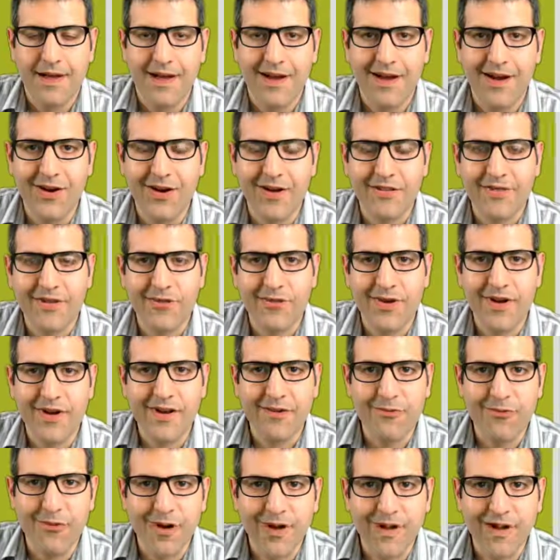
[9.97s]
Hello everyone
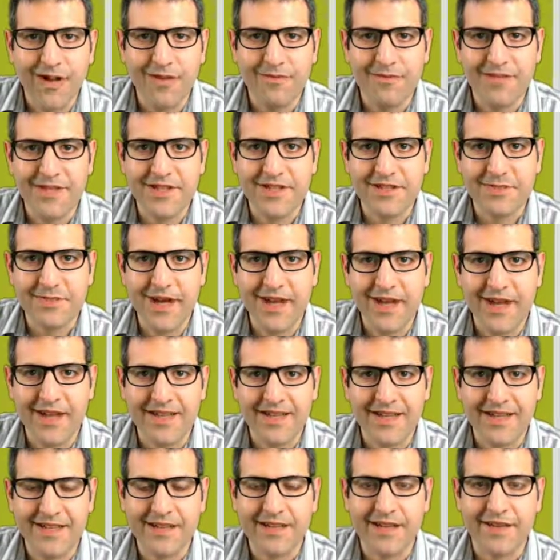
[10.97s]
and welcome. This is
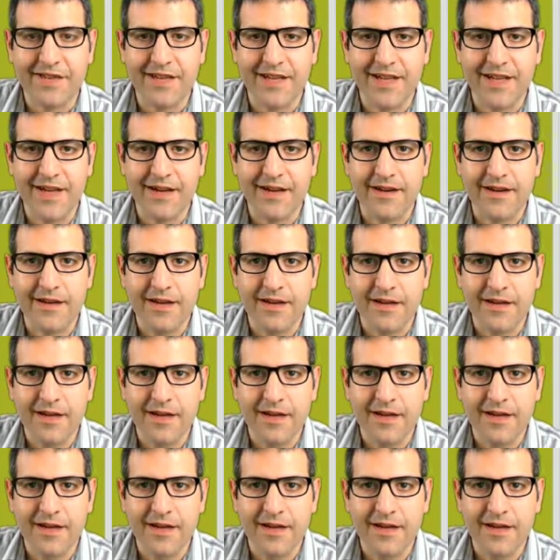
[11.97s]
Mahadad here again.